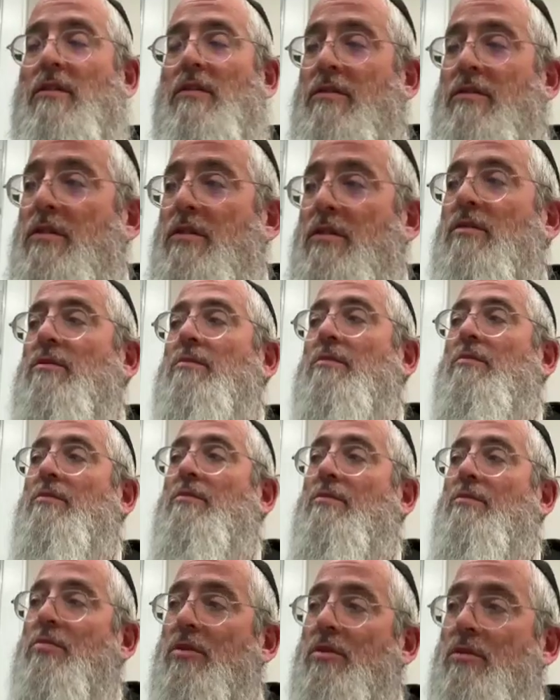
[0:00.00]
and if you don't
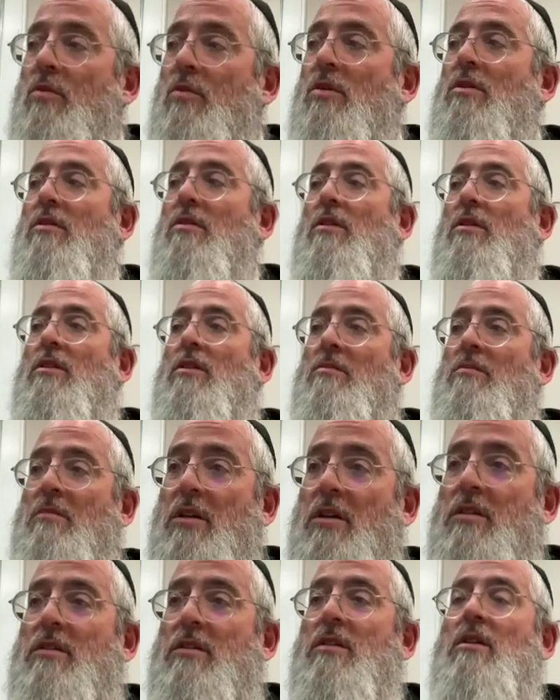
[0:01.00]
put water on the
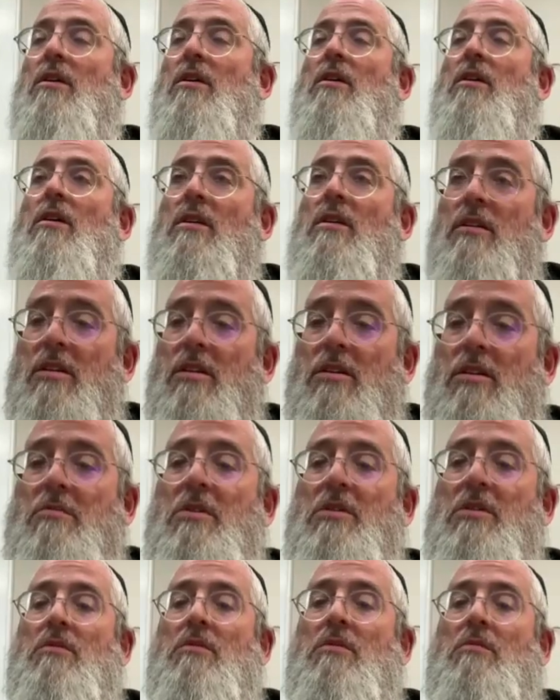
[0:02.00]
meat, then your
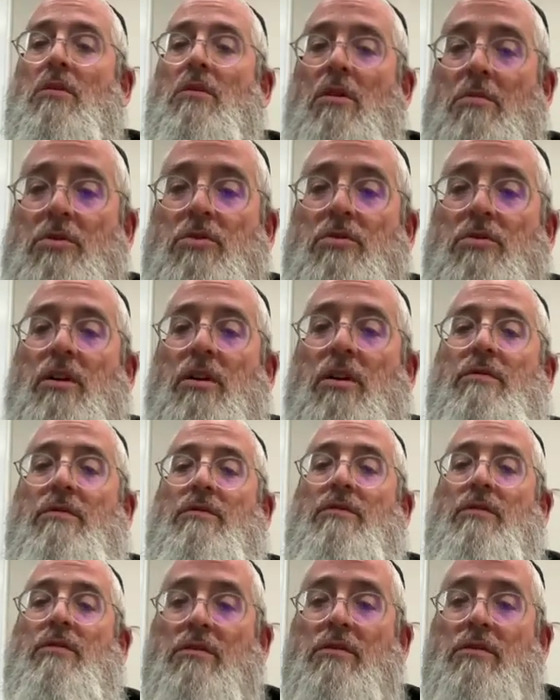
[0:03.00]
meat's going to become treif.